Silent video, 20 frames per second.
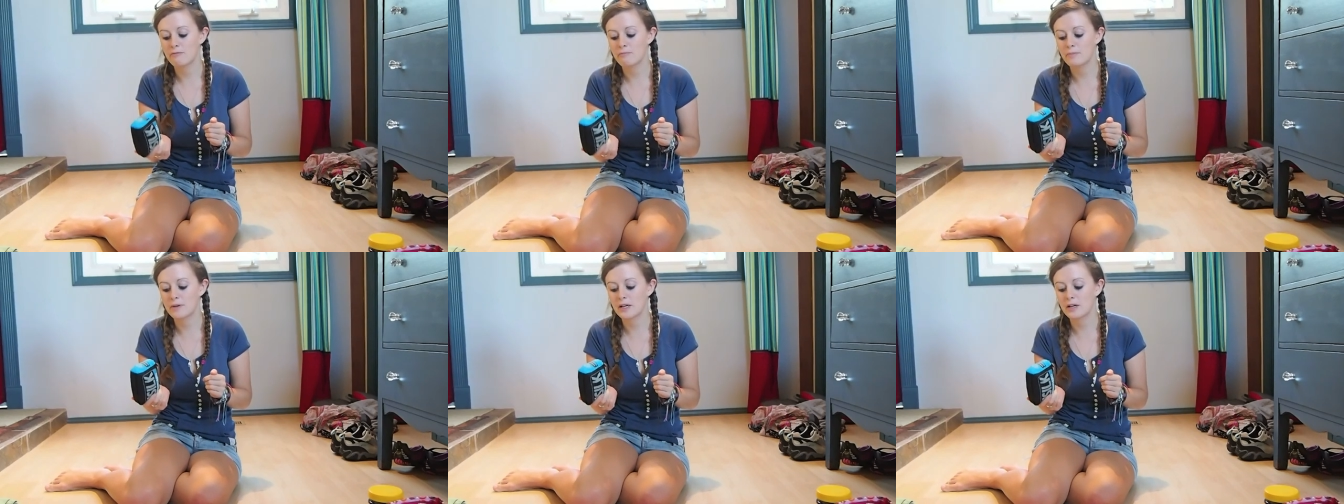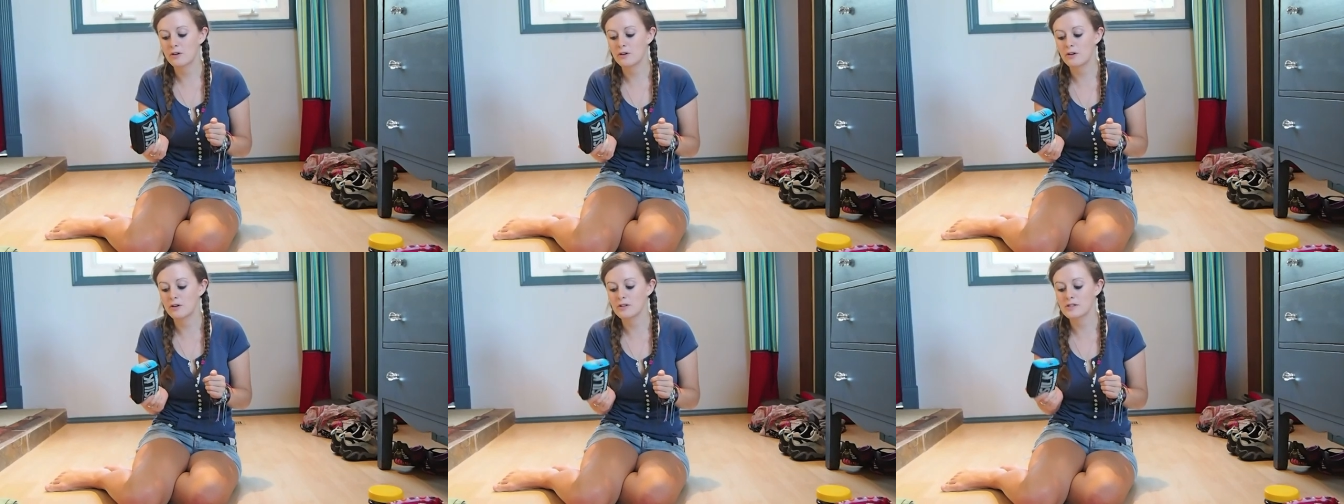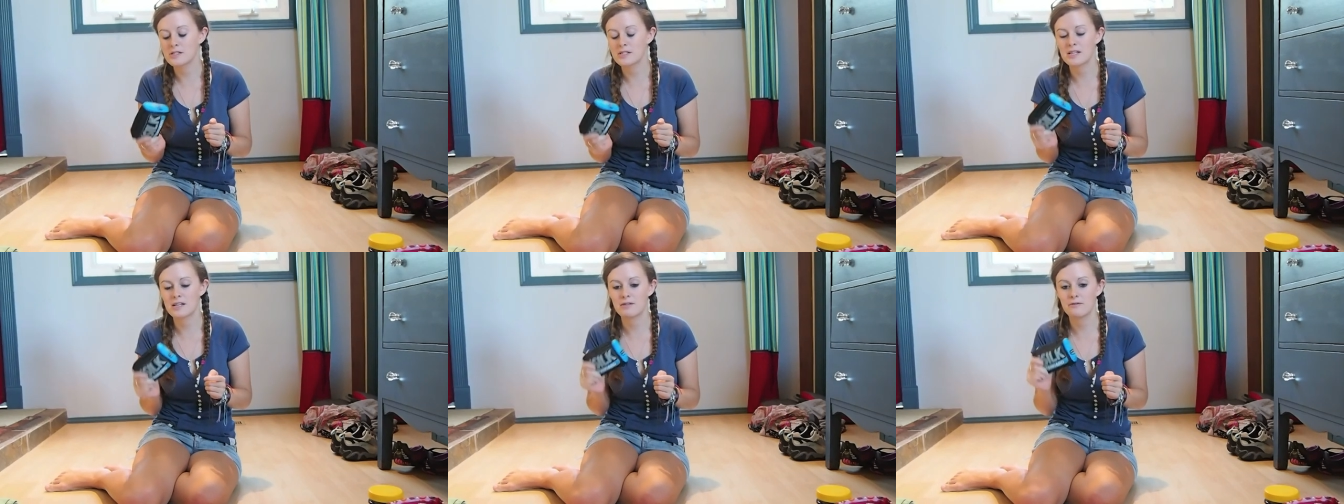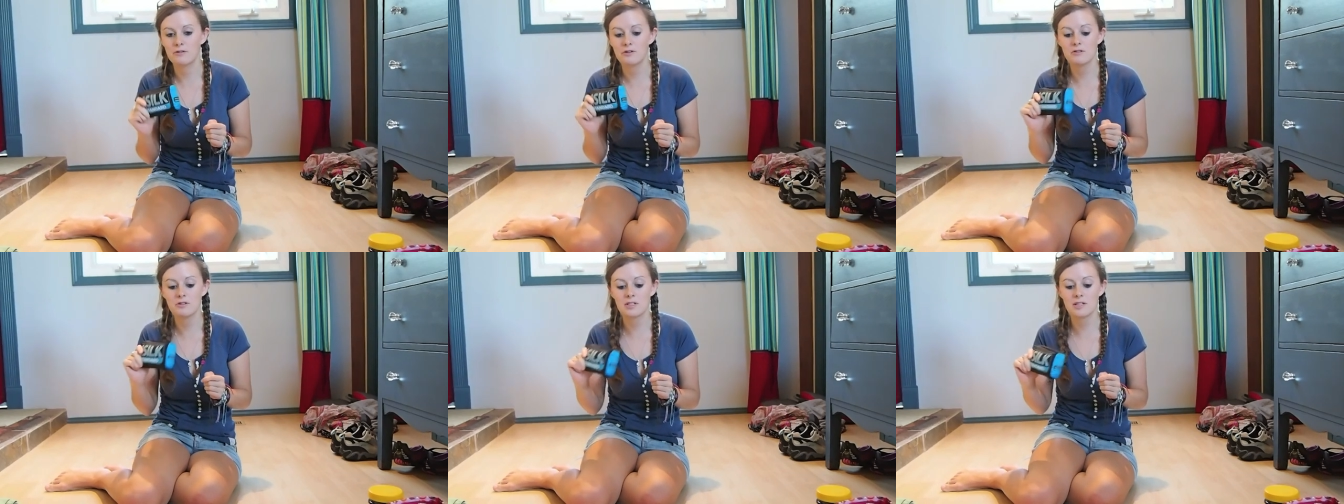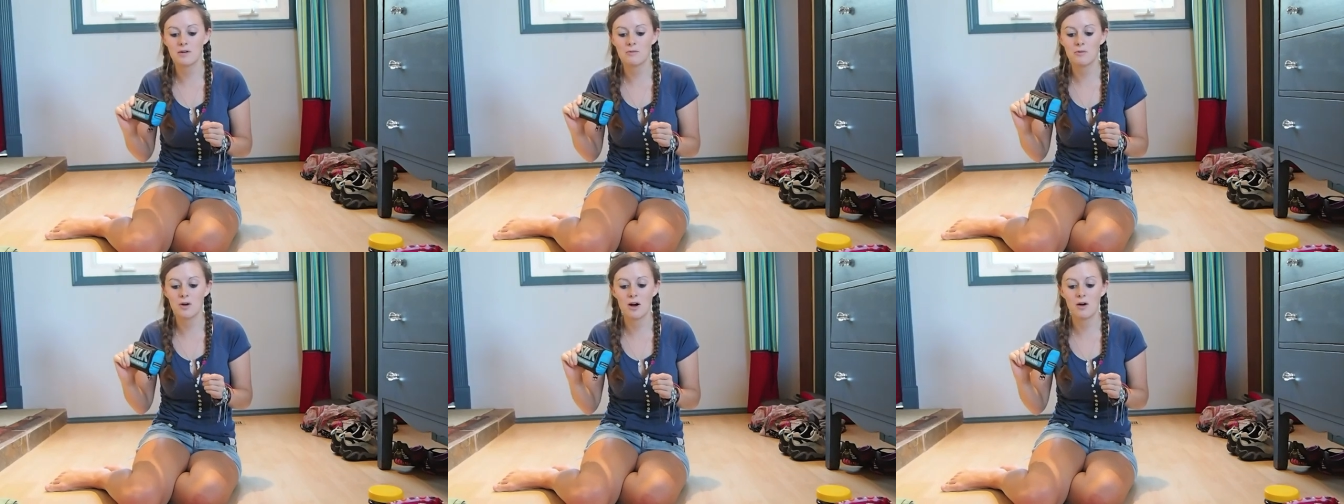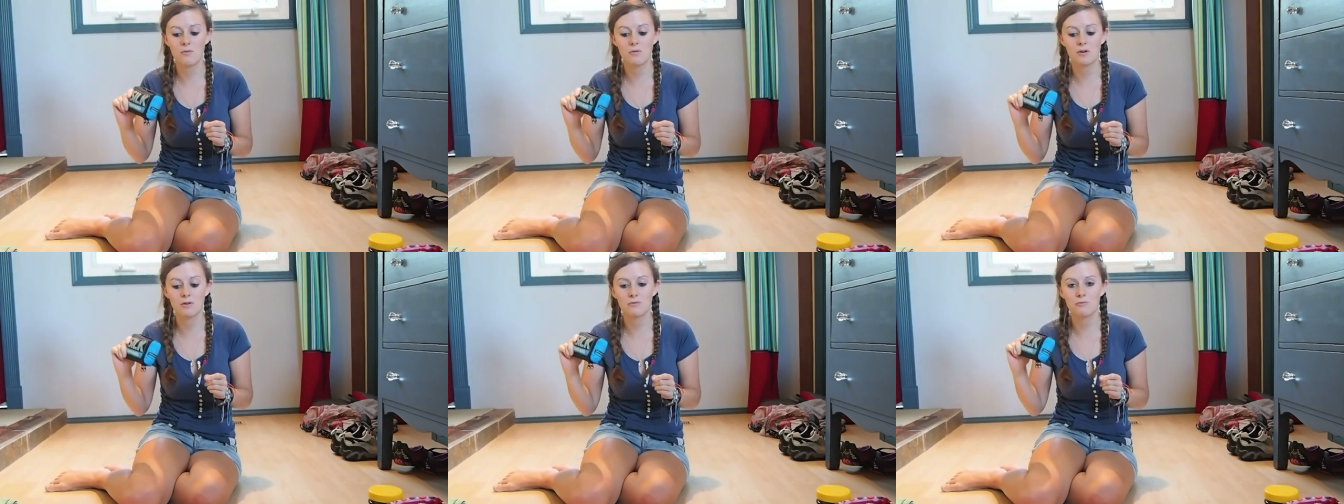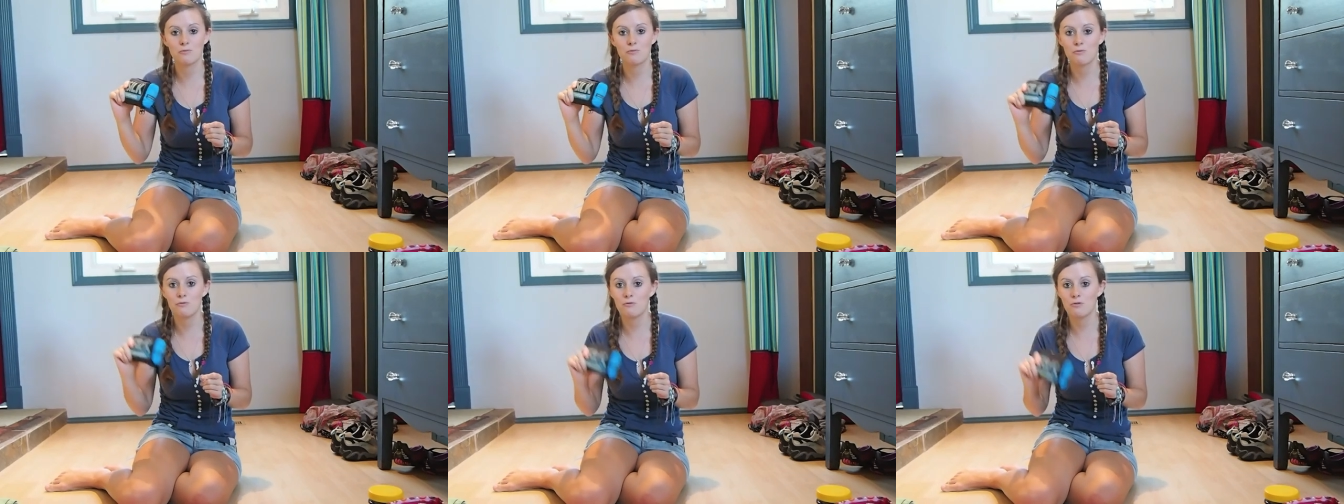because if you're somewhere with
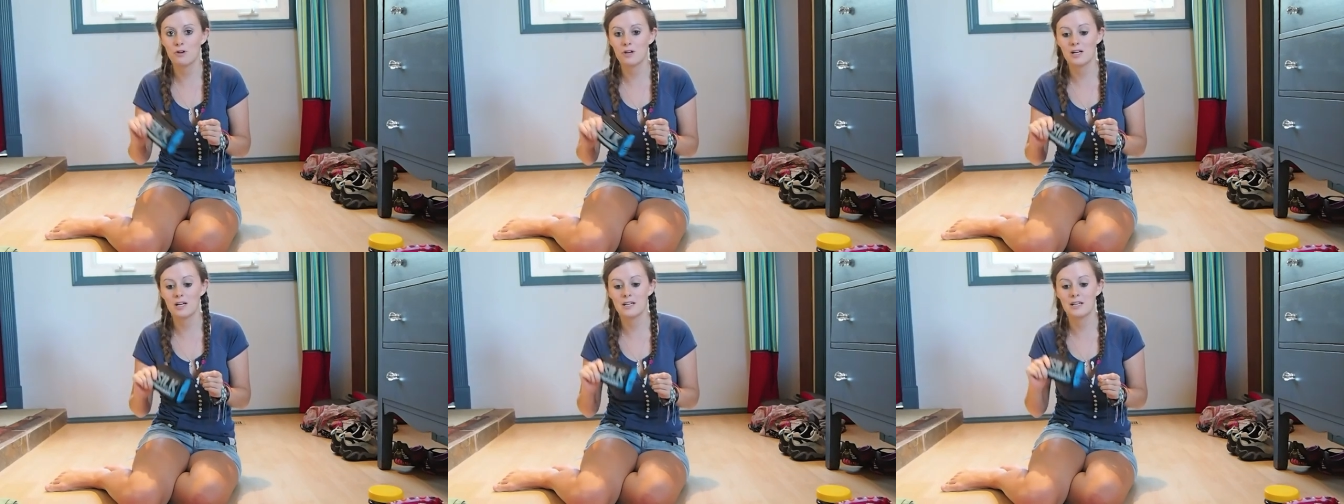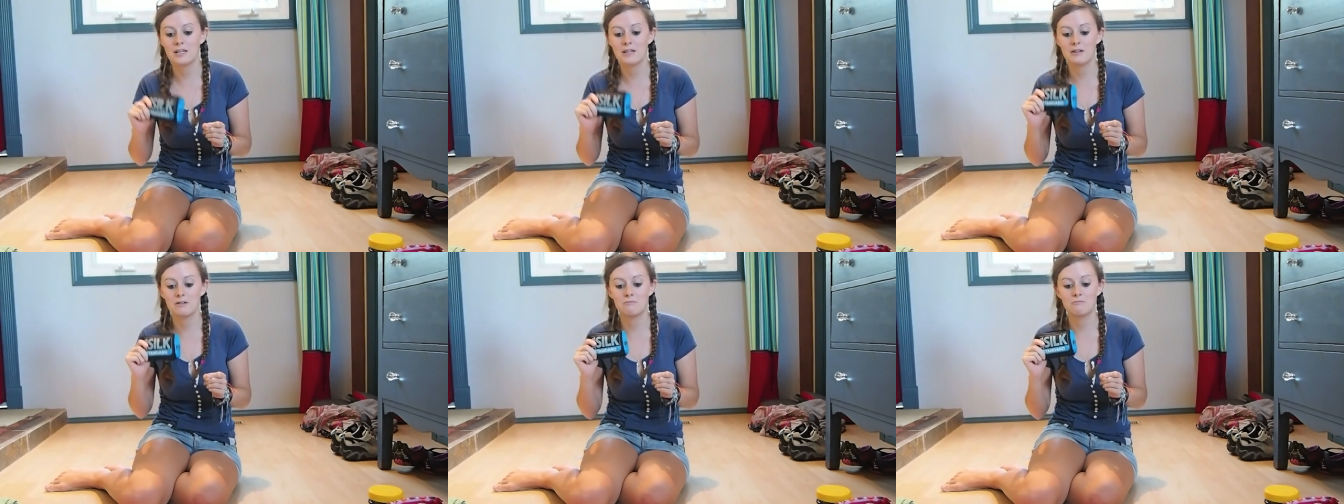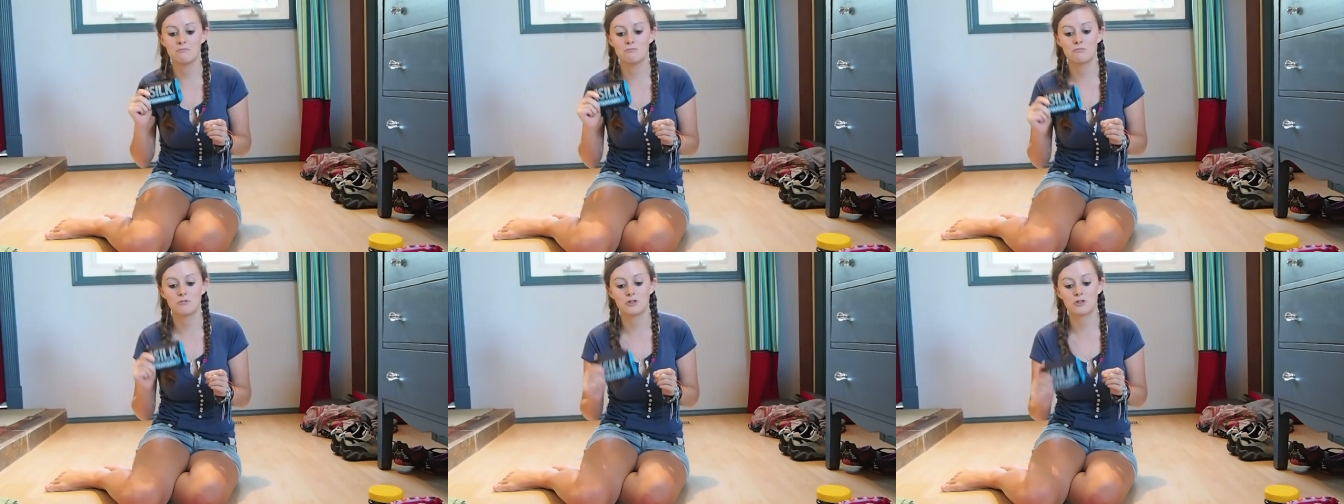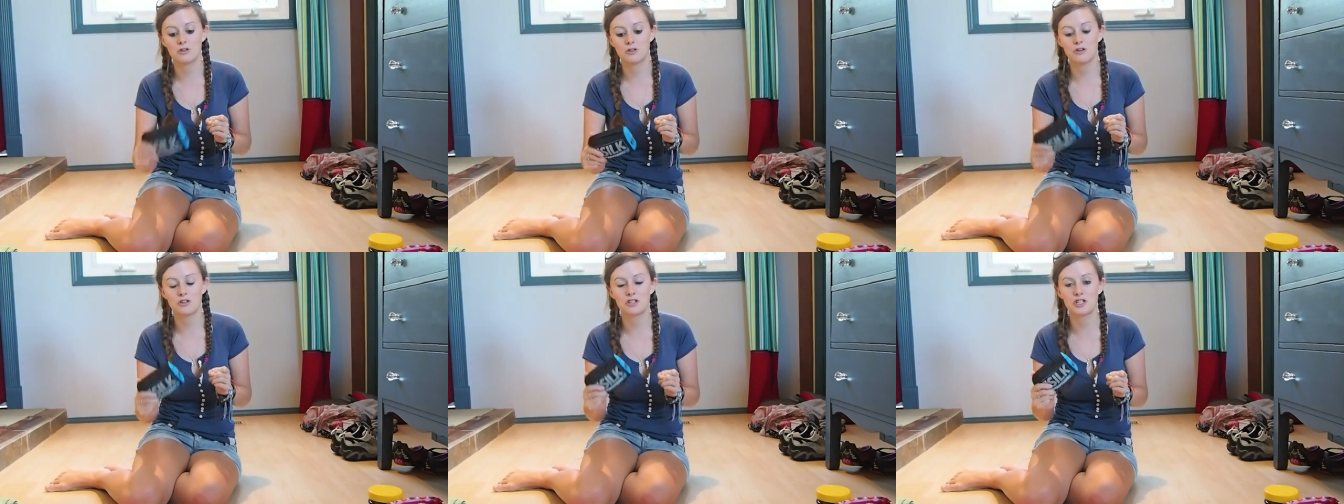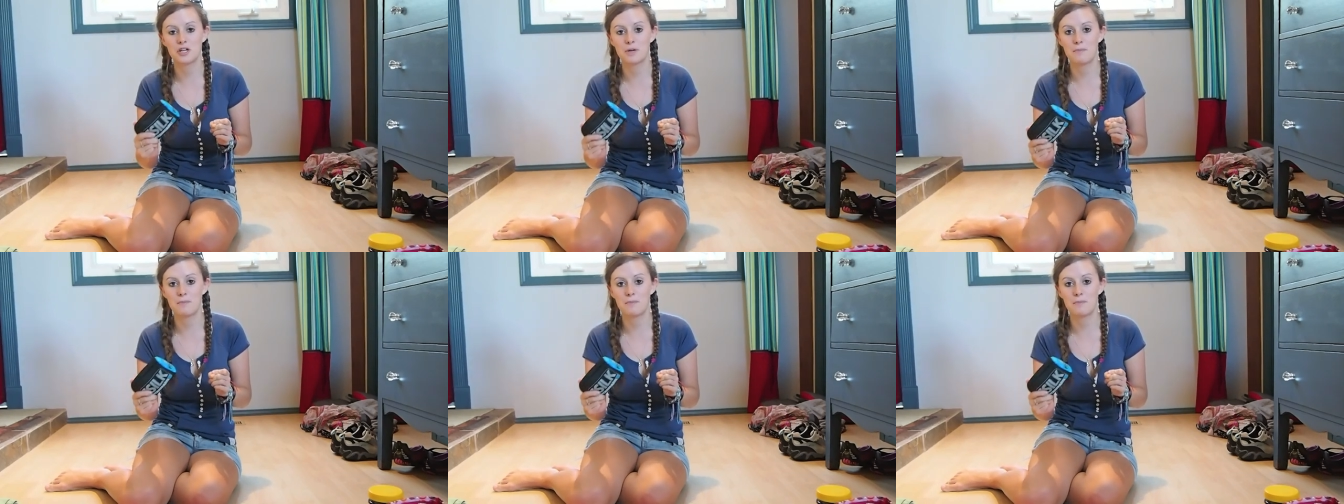really dodgy